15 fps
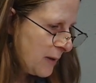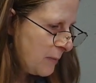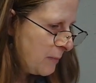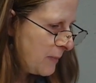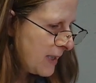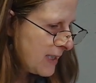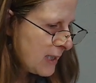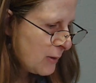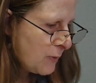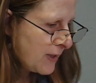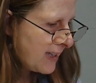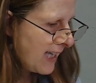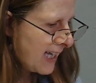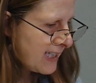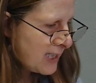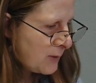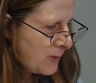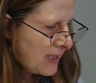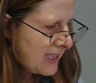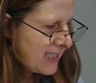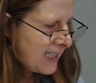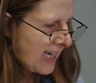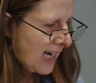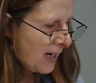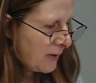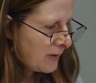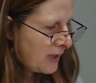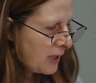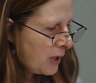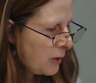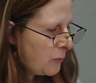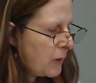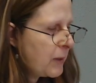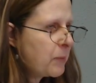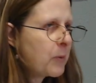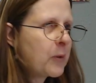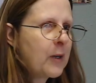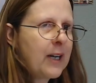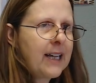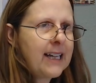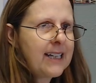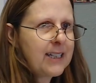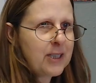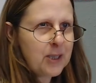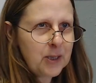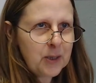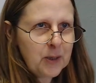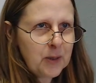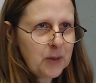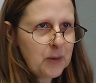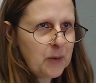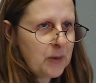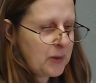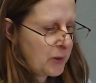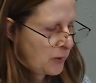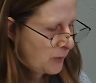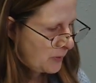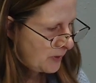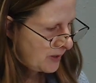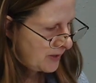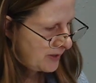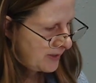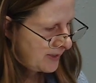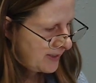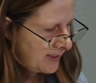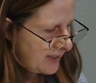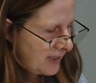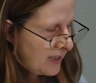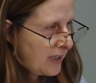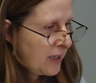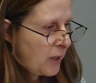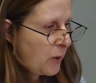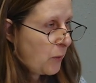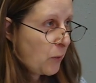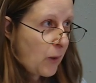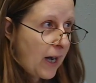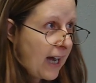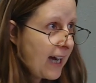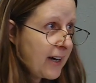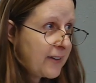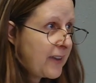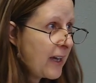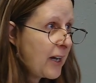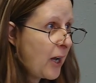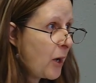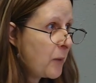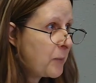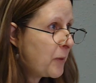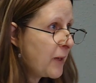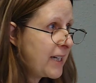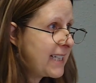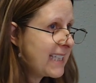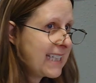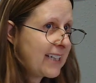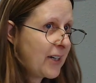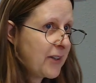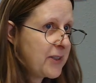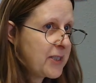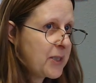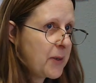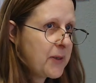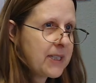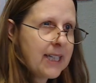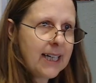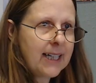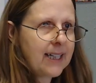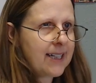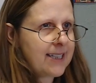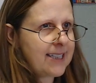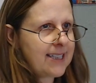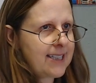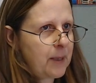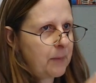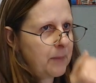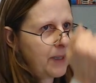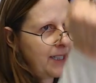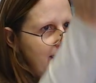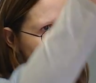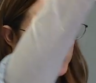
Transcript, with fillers: mixed with that sweet sound. We praise you, Lord. Why are they all praising all the souls? Because somebody's